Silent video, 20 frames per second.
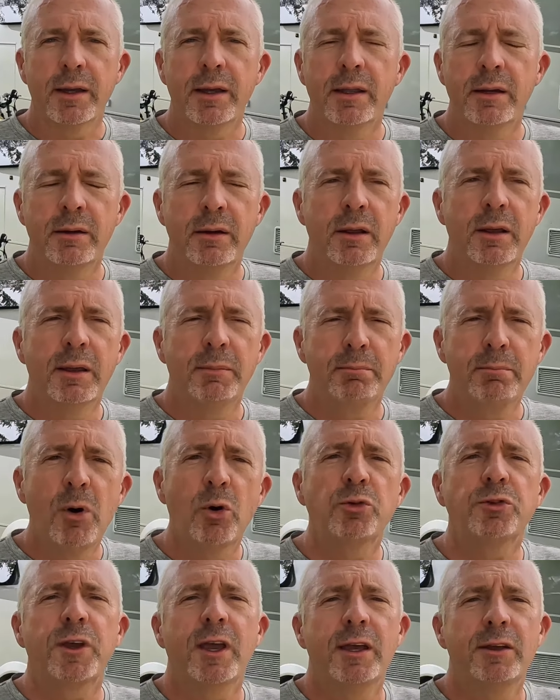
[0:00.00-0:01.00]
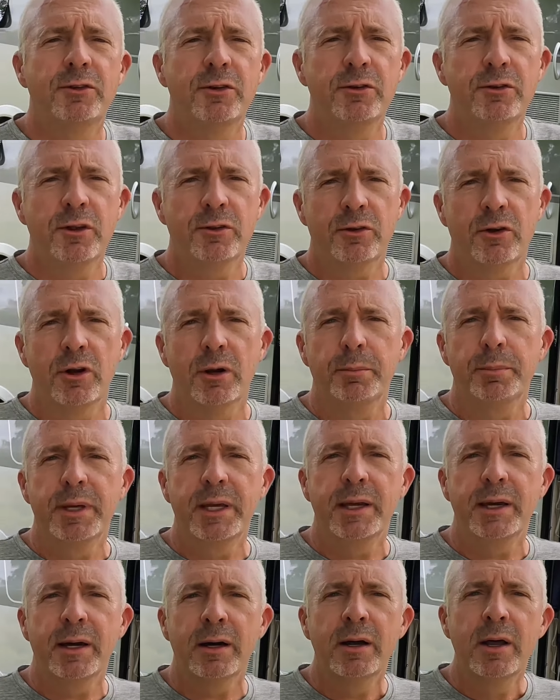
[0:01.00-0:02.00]
In most cases, it's going to
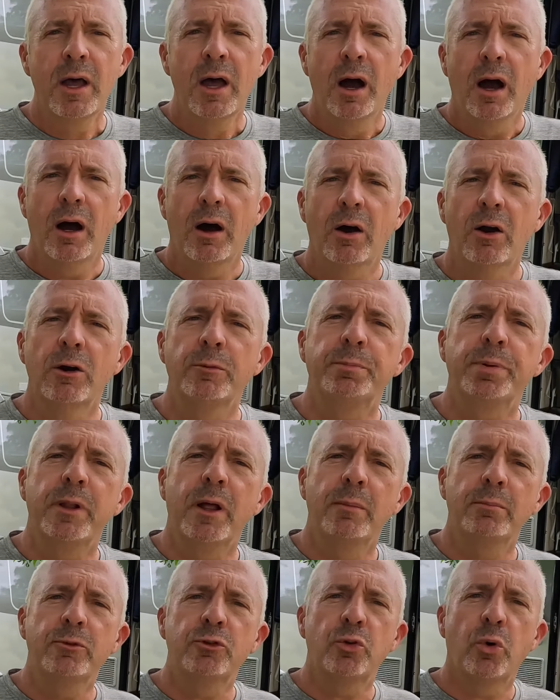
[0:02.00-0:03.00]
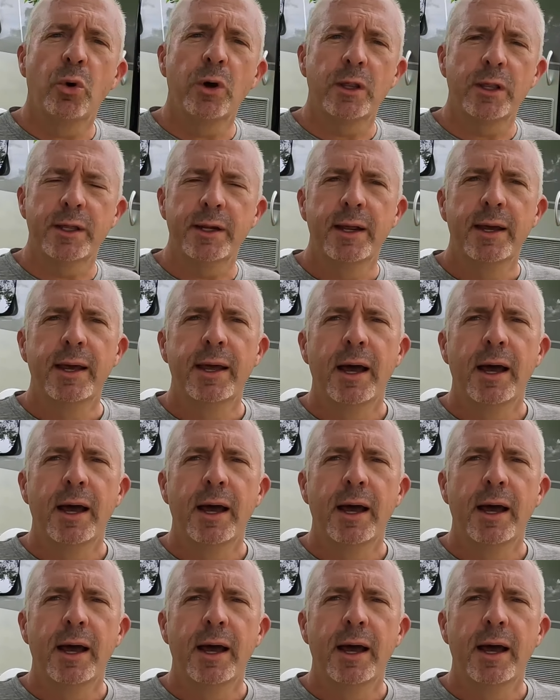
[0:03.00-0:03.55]
be a hard plumb toilet.